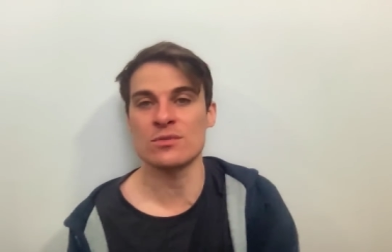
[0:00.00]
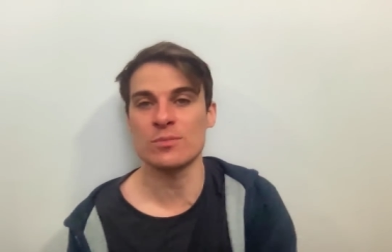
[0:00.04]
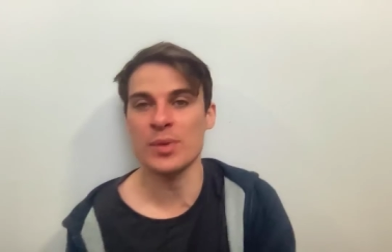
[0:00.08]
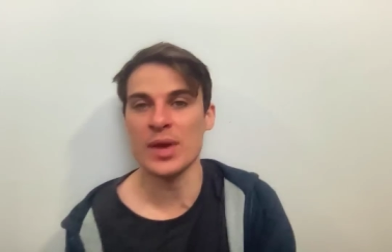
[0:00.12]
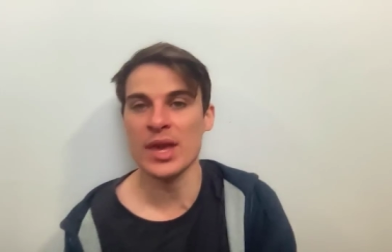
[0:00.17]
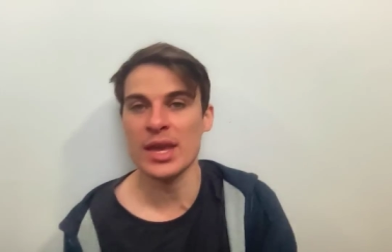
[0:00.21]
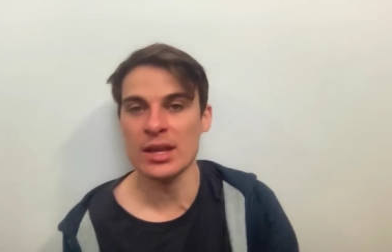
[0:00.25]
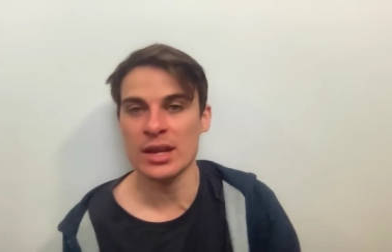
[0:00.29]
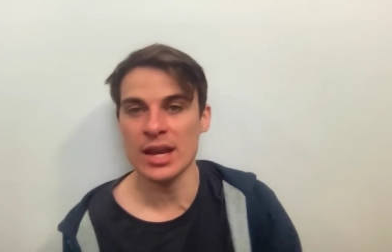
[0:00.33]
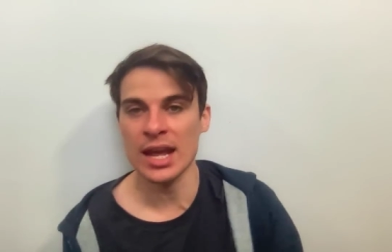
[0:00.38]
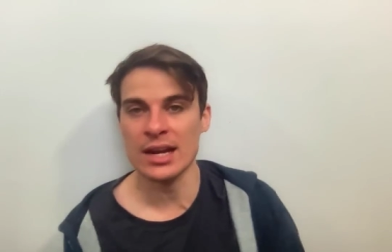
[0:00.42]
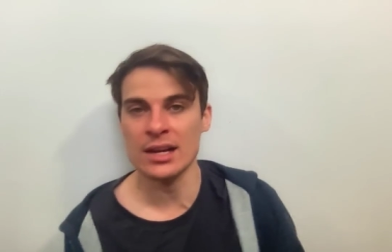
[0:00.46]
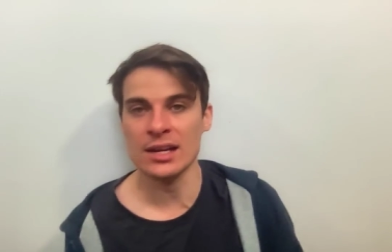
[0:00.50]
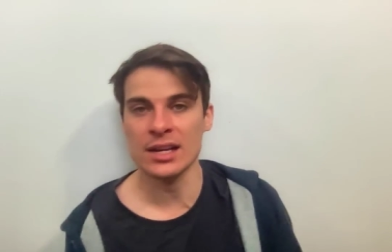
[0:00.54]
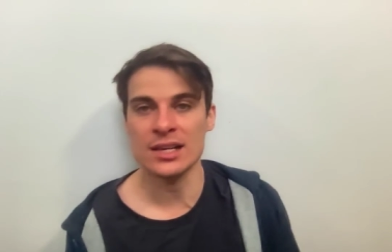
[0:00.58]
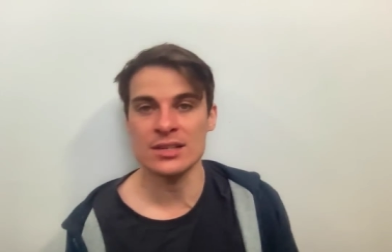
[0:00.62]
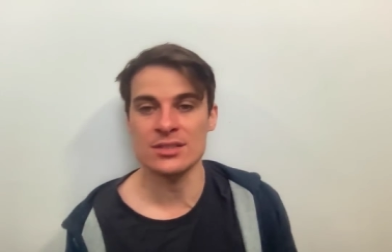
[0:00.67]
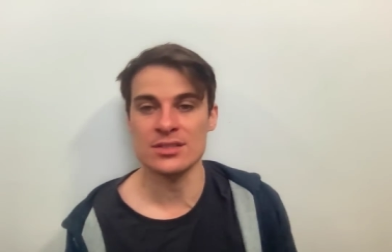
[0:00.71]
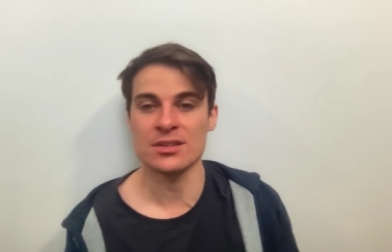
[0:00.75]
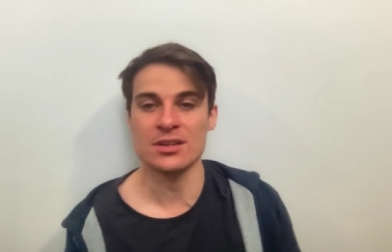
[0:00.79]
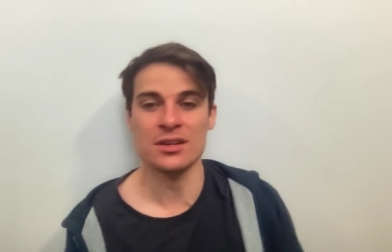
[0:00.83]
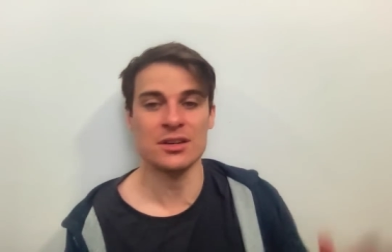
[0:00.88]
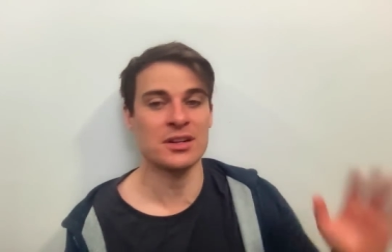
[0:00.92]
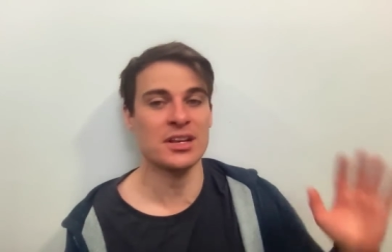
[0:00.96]
of being an
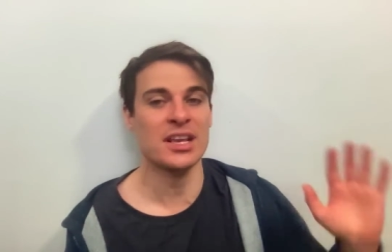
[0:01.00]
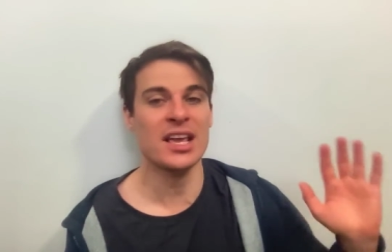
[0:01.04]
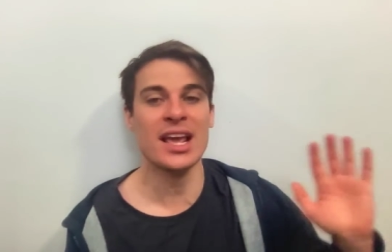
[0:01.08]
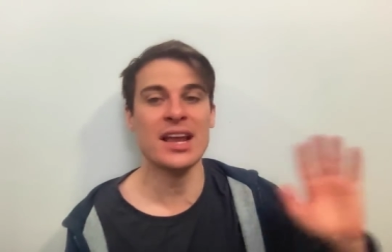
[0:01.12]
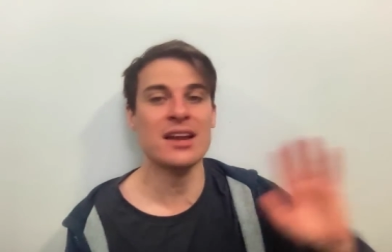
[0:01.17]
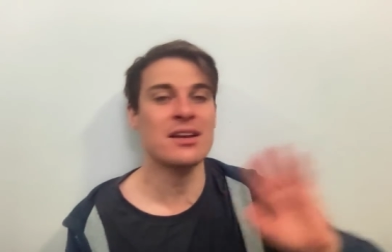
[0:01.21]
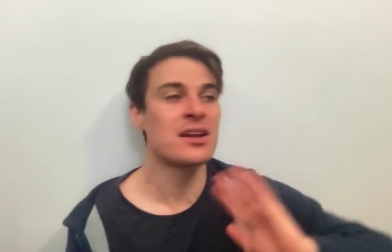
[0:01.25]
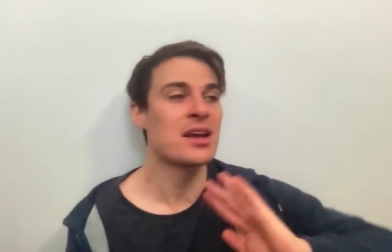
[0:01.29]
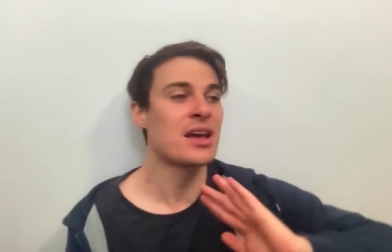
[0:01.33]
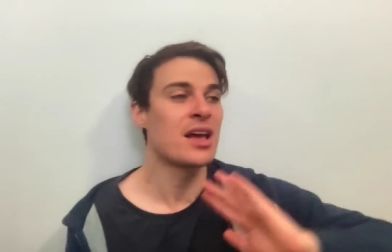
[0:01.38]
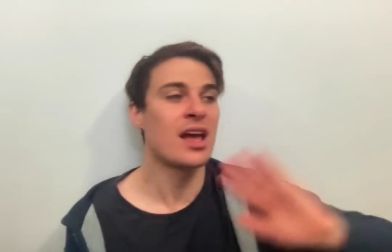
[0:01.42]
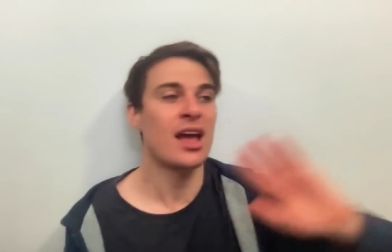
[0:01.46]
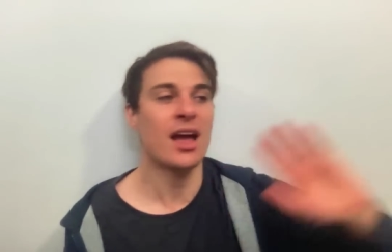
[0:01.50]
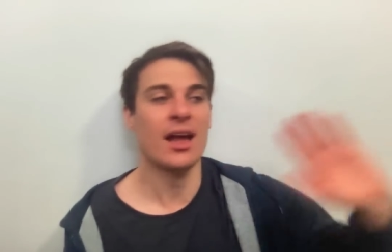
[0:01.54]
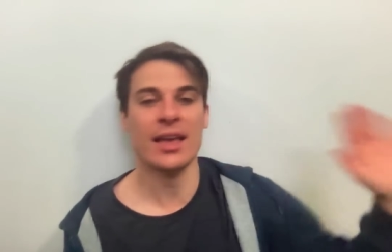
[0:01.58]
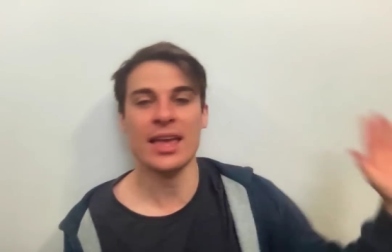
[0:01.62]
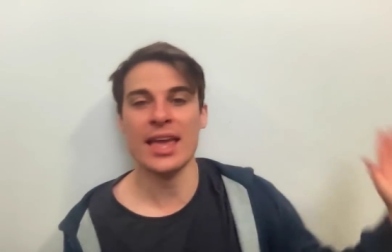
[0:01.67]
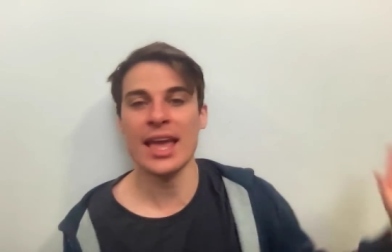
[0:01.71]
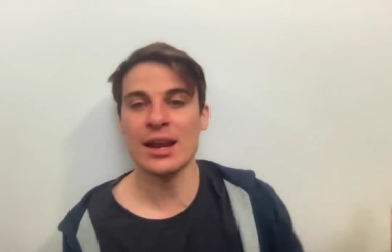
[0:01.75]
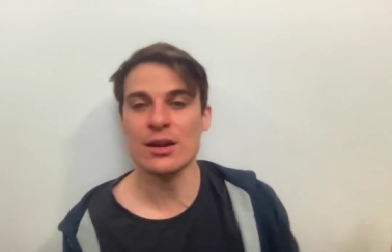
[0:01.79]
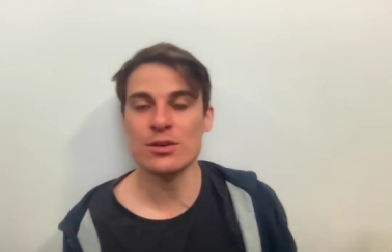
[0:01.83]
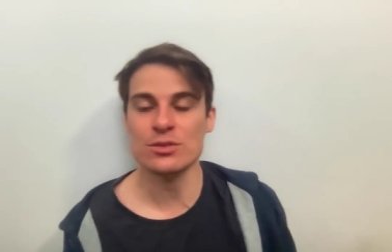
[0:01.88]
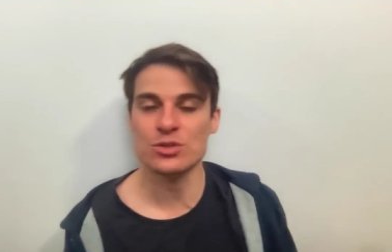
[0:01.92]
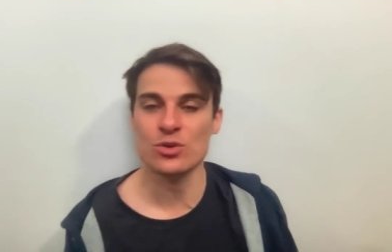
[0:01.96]
adolescent. And again, I
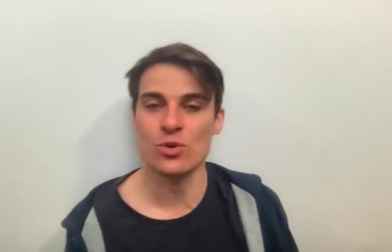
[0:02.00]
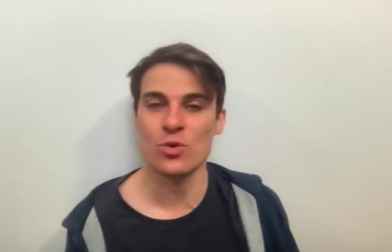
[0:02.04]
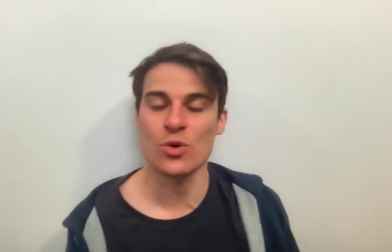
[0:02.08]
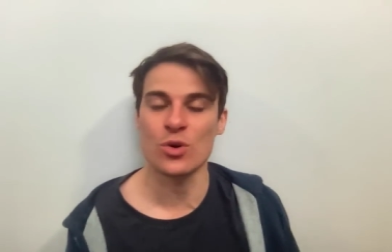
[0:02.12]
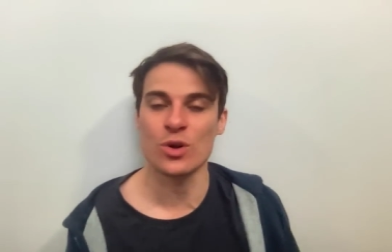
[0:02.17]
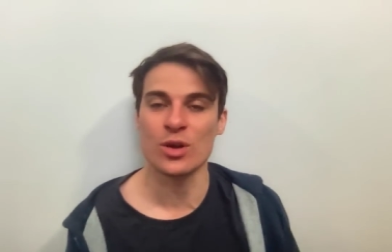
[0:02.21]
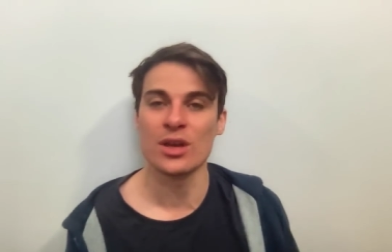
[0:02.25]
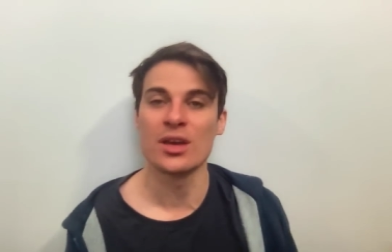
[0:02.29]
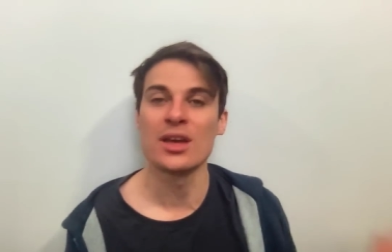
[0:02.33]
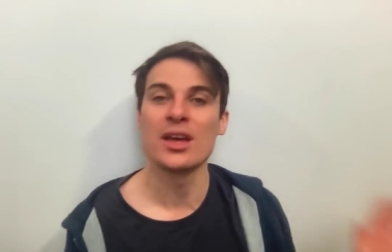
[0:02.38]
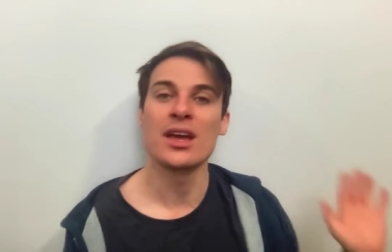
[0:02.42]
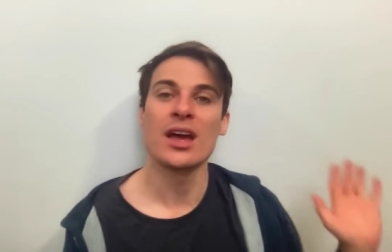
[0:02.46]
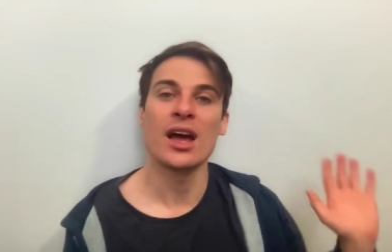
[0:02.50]
cannot talk.